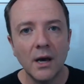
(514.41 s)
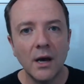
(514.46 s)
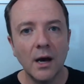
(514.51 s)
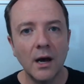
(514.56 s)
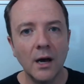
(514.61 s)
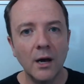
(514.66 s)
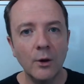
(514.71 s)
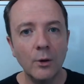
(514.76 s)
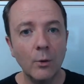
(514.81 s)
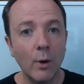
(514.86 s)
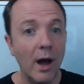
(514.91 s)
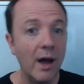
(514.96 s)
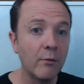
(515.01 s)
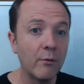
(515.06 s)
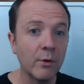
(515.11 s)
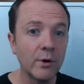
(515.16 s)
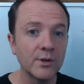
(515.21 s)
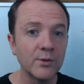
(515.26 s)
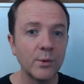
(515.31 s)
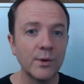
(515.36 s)
uh, who
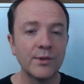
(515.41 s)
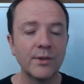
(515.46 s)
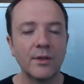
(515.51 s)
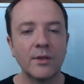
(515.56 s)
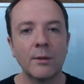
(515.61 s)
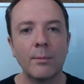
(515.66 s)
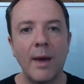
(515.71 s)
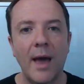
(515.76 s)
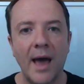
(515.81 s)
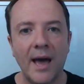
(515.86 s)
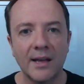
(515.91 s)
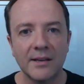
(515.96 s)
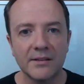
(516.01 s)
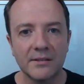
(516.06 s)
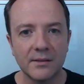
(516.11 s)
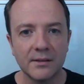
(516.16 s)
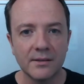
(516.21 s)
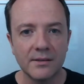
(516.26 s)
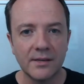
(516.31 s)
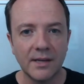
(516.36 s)
I've worked with in the
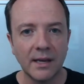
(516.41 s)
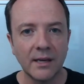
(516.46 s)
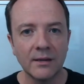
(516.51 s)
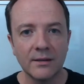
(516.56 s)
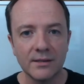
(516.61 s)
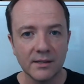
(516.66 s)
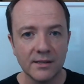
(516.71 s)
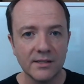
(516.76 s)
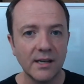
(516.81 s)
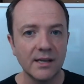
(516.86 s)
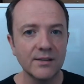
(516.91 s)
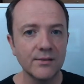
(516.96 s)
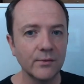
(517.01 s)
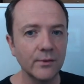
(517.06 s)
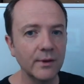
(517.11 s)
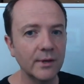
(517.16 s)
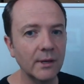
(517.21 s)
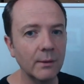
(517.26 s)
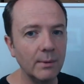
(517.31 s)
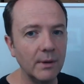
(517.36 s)
past and seen
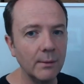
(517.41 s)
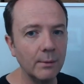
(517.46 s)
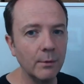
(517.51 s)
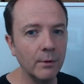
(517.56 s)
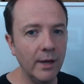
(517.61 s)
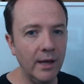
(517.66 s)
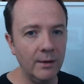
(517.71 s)
successfully get people